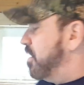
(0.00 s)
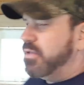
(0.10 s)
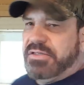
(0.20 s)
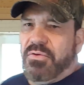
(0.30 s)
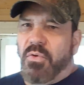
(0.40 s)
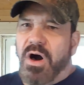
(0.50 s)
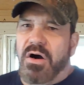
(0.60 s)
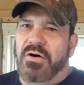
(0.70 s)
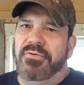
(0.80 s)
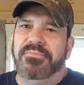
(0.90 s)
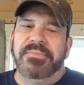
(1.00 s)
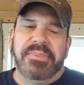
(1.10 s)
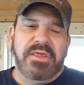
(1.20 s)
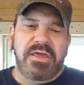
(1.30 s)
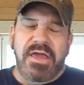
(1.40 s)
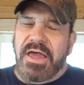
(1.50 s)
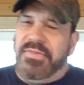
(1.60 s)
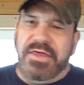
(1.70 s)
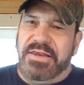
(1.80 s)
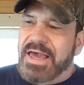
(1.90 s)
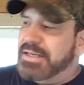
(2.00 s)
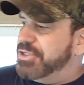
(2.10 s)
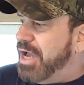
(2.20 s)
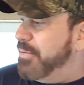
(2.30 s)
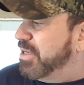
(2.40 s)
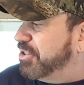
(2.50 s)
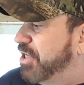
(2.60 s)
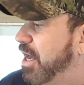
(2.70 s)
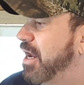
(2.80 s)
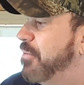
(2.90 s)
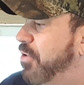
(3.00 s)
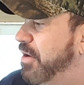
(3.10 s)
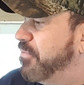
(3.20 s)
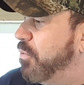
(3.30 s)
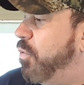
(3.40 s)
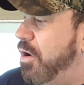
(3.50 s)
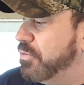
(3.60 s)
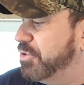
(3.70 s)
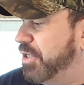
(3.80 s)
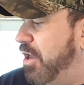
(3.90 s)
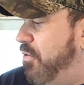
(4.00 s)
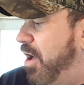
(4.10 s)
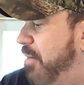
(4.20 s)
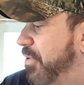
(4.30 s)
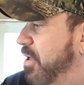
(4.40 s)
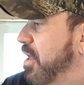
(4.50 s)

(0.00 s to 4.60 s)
to the wall. And then that job is done. I'm ready for walls to go up.